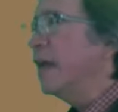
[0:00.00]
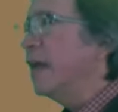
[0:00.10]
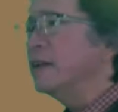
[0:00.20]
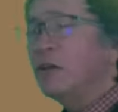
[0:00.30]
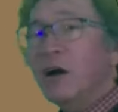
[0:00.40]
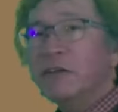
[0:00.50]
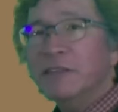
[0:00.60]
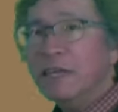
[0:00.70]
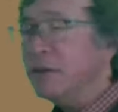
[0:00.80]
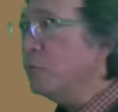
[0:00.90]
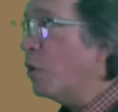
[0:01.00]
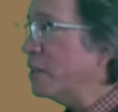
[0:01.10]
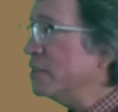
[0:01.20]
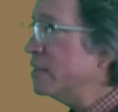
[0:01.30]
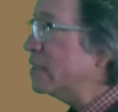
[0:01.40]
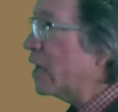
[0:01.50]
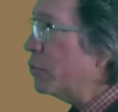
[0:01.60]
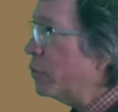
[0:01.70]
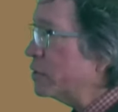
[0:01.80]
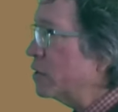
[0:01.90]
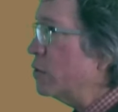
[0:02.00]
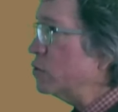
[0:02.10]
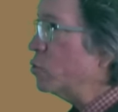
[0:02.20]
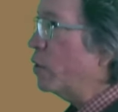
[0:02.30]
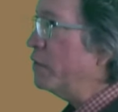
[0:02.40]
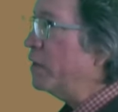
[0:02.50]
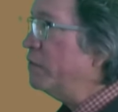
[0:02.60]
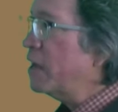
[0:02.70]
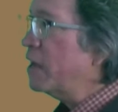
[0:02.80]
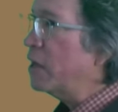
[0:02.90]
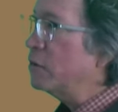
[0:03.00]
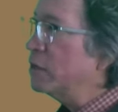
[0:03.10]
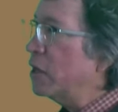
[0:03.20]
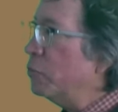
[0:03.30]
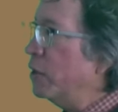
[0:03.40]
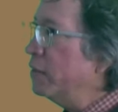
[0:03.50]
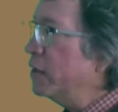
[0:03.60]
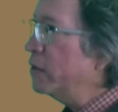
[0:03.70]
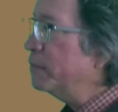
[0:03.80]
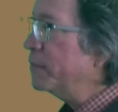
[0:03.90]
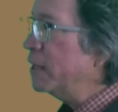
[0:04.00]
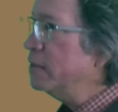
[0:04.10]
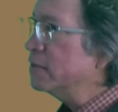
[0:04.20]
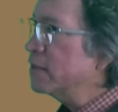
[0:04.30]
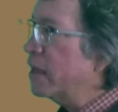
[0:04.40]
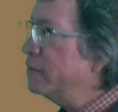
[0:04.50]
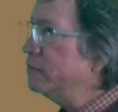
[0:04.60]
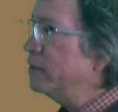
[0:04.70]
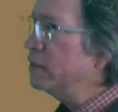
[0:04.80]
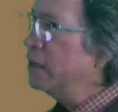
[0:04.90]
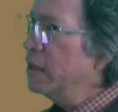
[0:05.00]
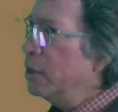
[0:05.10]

And along the west and southwest coast, 25 knot uh, wind there inside of uh,